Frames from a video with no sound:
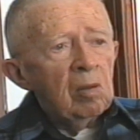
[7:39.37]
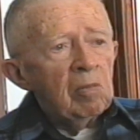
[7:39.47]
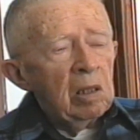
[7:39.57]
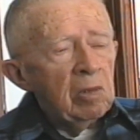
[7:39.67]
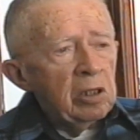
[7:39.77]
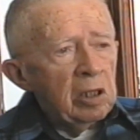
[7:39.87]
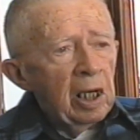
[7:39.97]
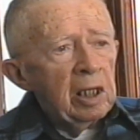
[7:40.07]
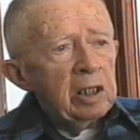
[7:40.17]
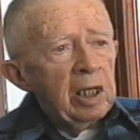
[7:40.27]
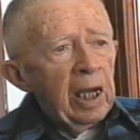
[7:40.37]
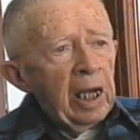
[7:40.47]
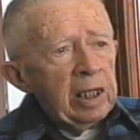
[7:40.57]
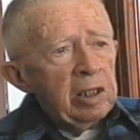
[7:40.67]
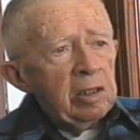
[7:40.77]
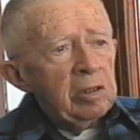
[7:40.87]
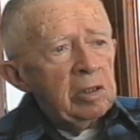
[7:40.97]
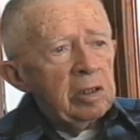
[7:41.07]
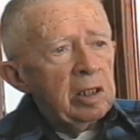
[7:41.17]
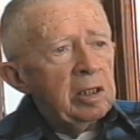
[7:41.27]
my mother hired a hack.
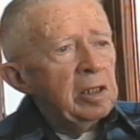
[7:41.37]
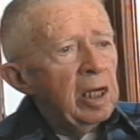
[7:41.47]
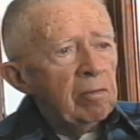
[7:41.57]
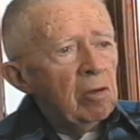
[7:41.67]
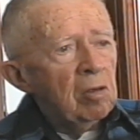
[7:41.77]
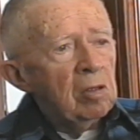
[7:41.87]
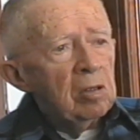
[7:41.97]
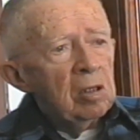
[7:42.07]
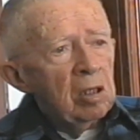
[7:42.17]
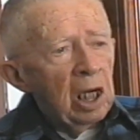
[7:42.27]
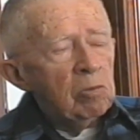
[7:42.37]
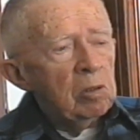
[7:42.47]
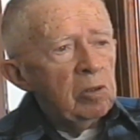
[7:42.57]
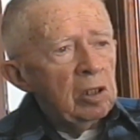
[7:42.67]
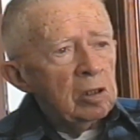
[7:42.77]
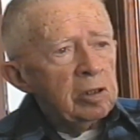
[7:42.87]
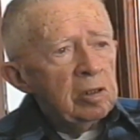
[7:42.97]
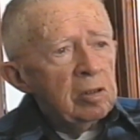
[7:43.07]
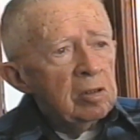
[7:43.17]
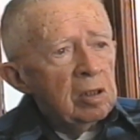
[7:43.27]
We didn't have no automobiles.
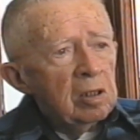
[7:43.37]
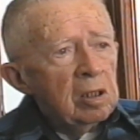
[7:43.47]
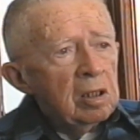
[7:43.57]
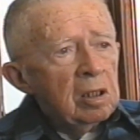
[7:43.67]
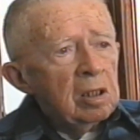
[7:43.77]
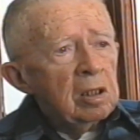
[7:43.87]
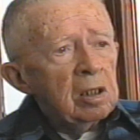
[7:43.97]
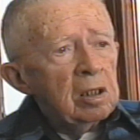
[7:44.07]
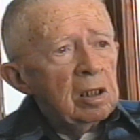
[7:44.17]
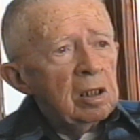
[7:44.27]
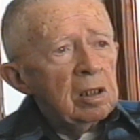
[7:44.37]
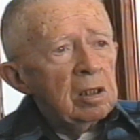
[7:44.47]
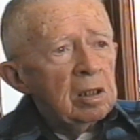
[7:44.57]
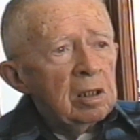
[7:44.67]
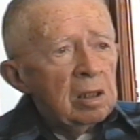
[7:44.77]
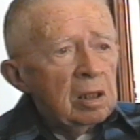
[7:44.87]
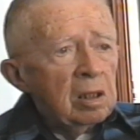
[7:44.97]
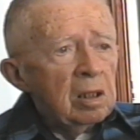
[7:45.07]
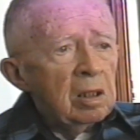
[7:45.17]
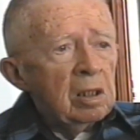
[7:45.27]

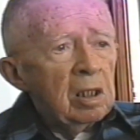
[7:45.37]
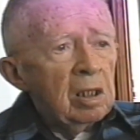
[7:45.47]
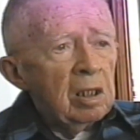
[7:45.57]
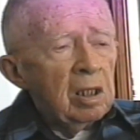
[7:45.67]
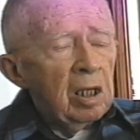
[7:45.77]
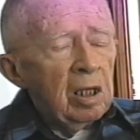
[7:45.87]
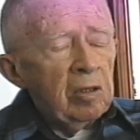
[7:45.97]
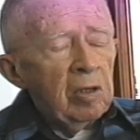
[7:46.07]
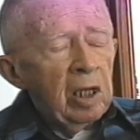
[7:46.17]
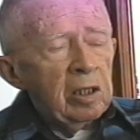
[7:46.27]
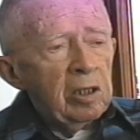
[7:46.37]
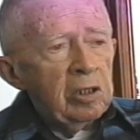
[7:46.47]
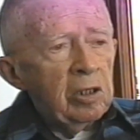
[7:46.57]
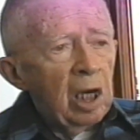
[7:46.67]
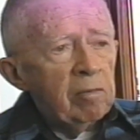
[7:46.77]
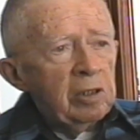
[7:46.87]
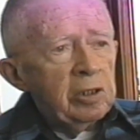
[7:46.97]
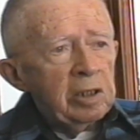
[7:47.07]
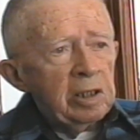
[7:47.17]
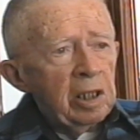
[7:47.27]
Uh, and you had the Jarvey
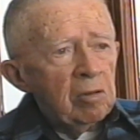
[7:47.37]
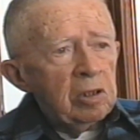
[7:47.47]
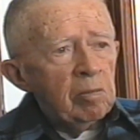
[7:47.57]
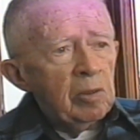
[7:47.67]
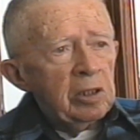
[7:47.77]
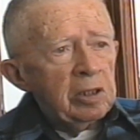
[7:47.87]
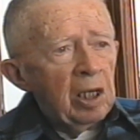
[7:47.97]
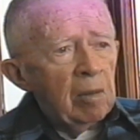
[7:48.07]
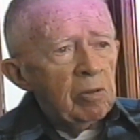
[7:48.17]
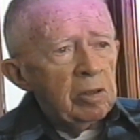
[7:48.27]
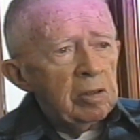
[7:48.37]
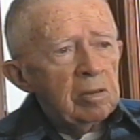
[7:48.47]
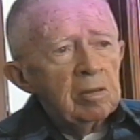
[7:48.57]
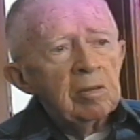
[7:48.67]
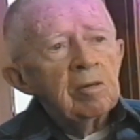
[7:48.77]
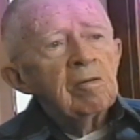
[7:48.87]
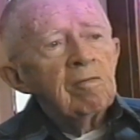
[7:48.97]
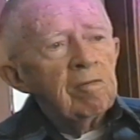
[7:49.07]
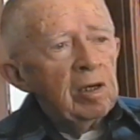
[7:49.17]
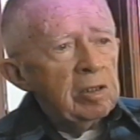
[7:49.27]
sitting out up in the top of the
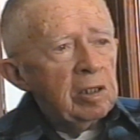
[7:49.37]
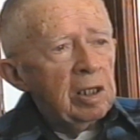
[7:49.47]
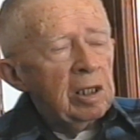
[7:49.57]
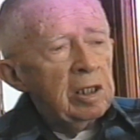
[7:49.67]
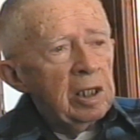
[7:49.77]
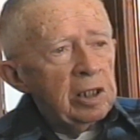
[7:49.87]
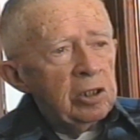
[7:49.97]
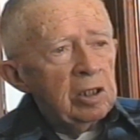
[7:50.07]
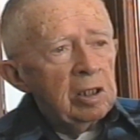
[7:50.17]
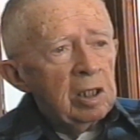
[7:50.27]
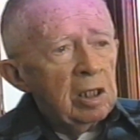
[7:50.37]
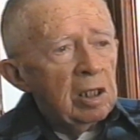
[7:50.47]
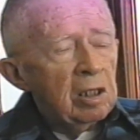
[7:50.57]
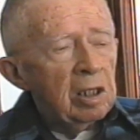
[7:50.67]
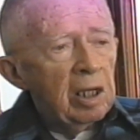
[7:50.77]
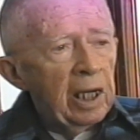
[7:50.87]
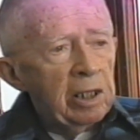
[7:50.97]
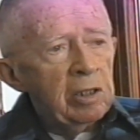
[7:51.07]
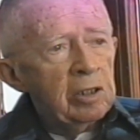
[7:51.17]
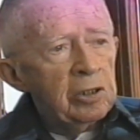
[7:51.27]
front, and he had
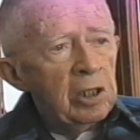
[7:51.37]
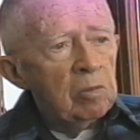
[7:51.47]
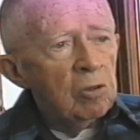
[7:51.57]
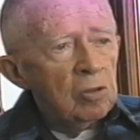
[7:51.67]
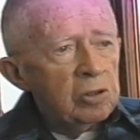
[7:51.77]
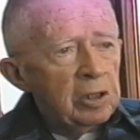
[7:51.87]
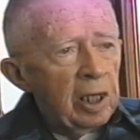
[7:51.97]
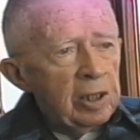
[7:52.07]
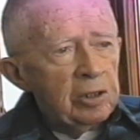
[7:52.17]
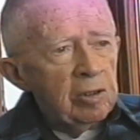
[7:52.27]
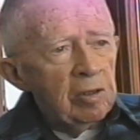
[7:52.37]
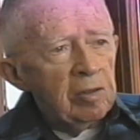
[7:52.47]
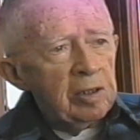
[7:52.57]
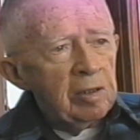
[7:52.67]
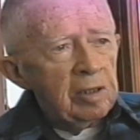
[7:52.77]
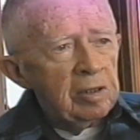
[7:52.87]
lanterns on both sides, you know, there